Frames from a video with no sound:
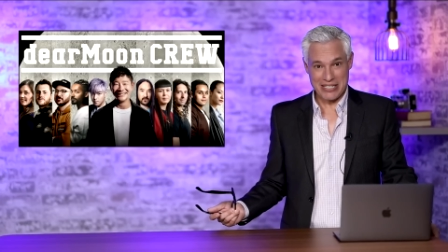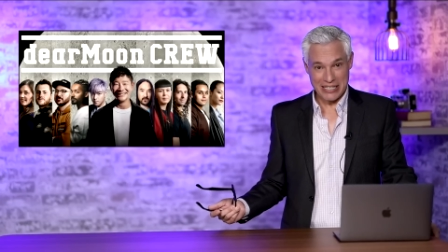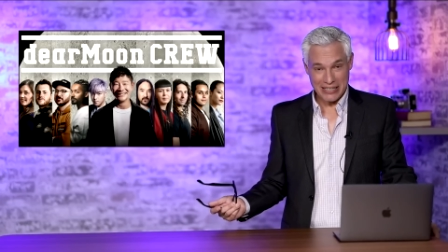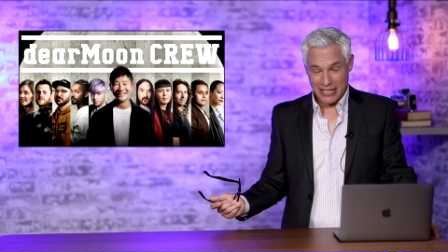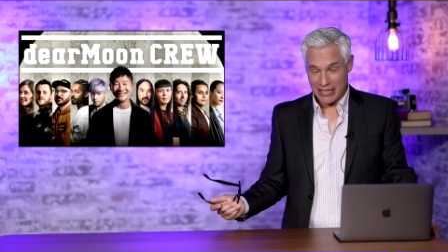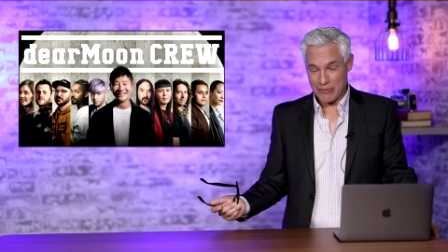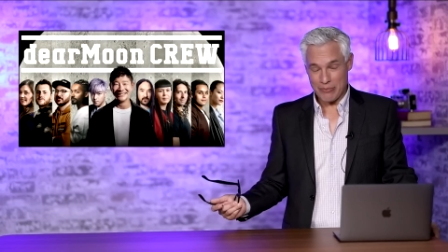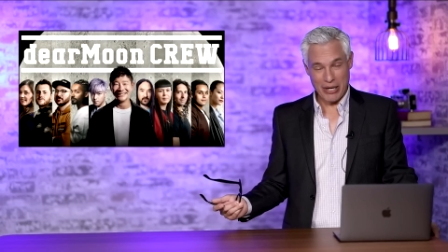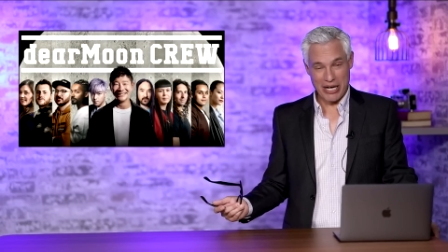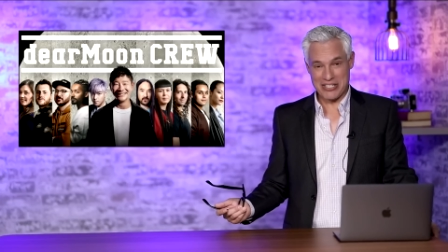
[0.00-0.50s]

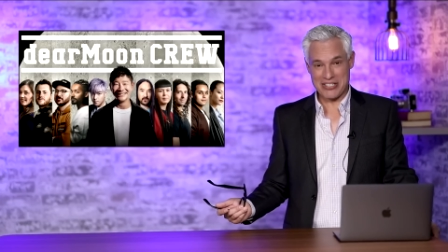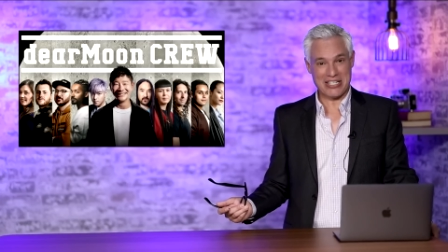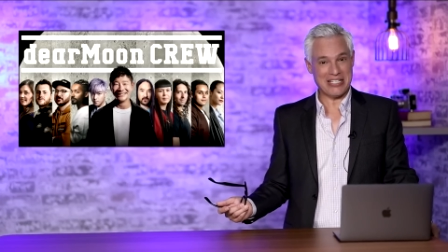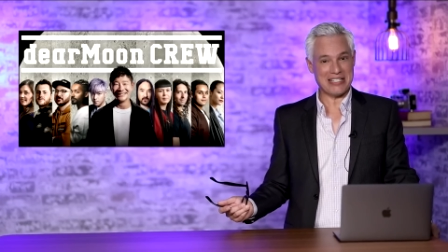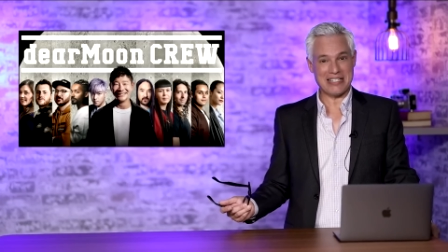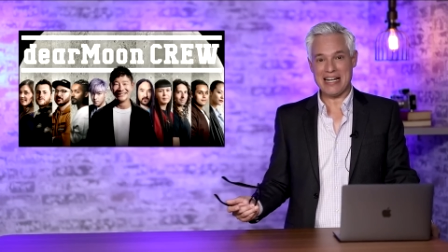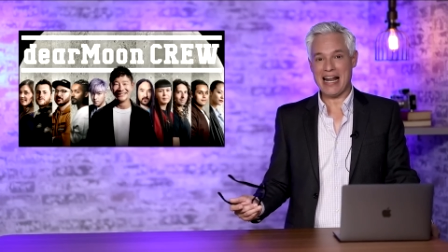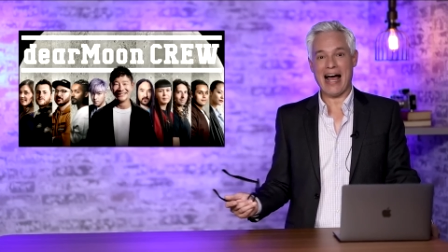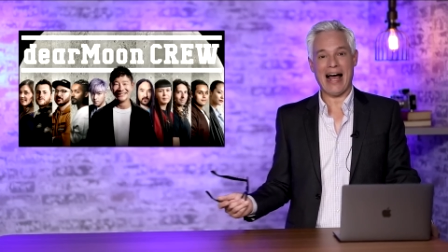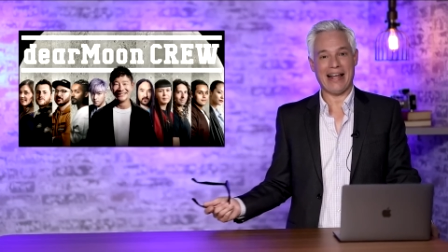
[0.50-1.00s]
Elon Musk is
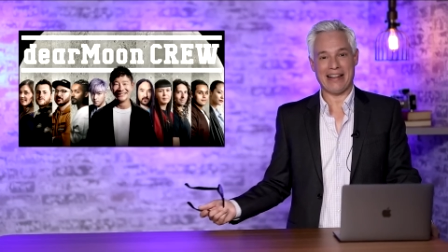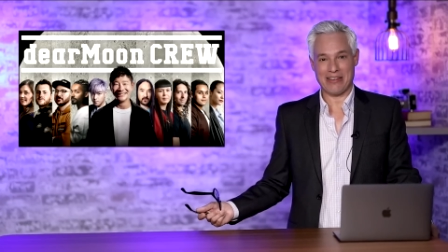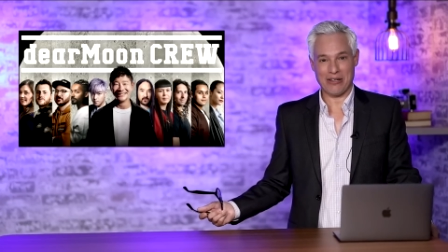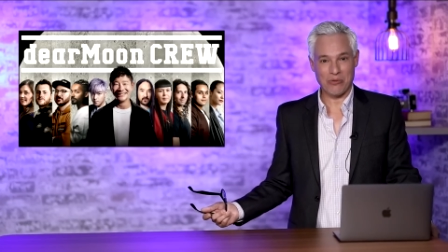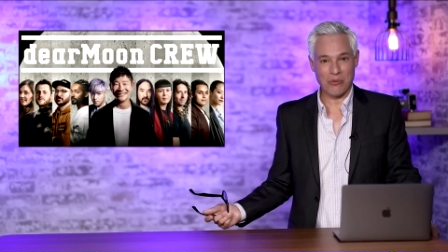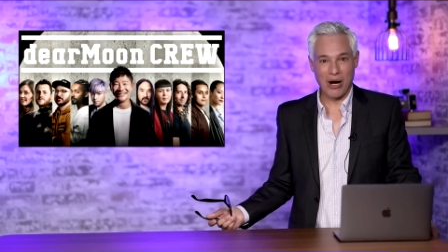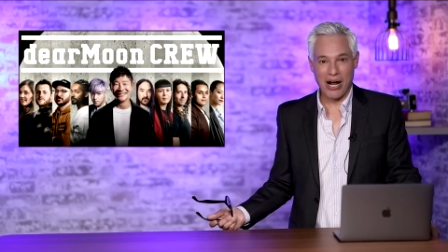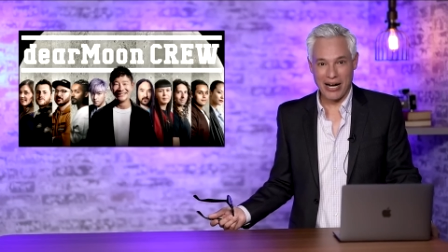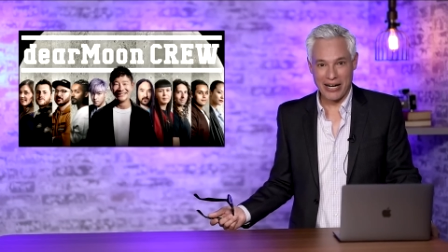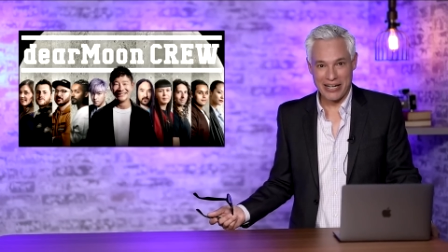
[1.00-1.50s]
not the
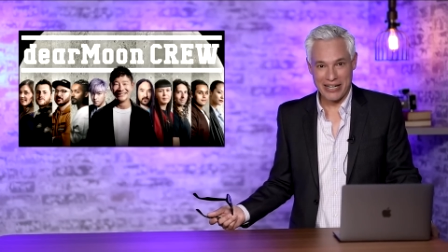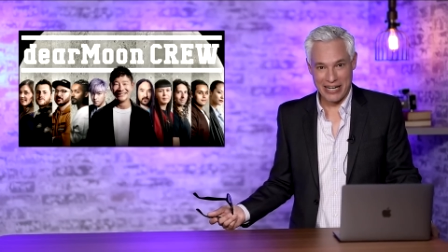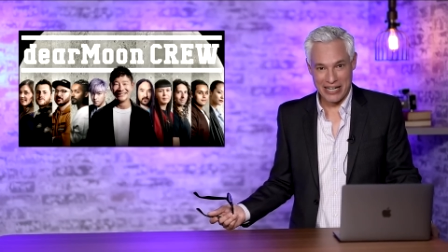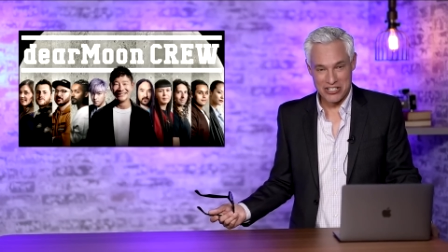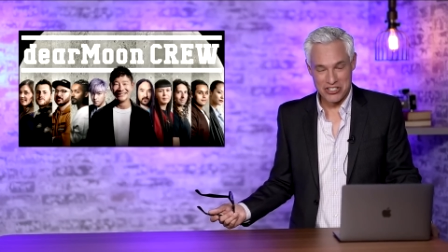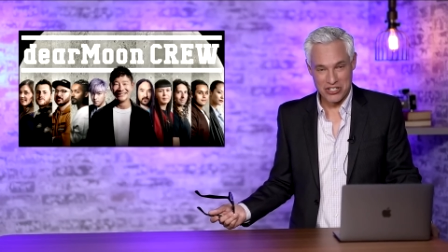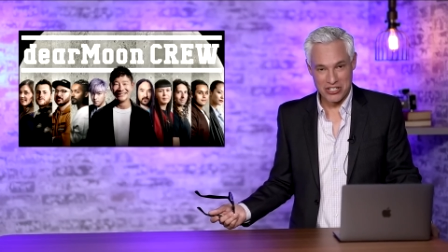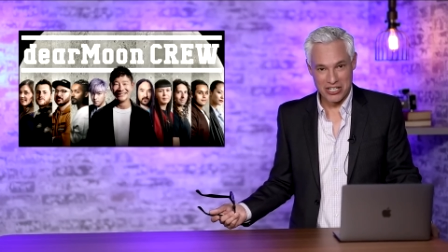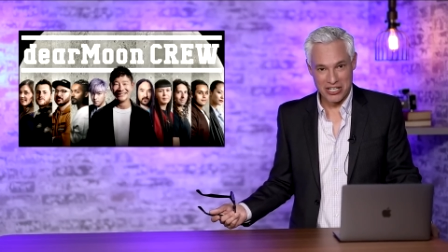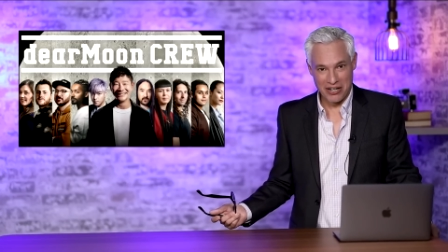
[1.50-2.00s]
rocket
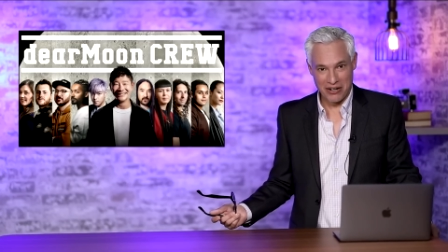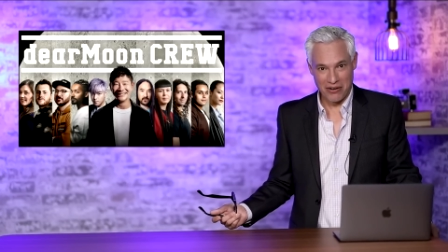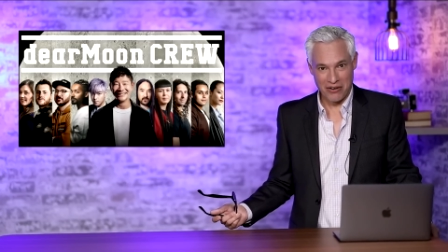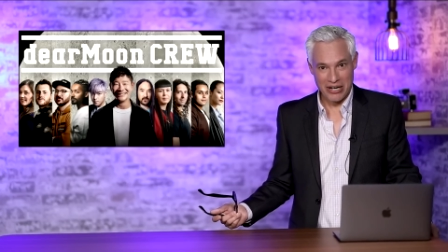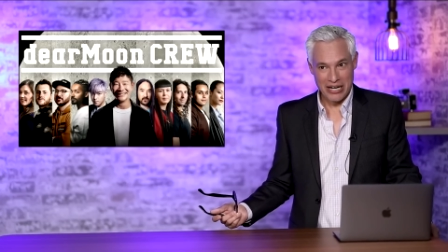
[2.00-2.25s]
engineer.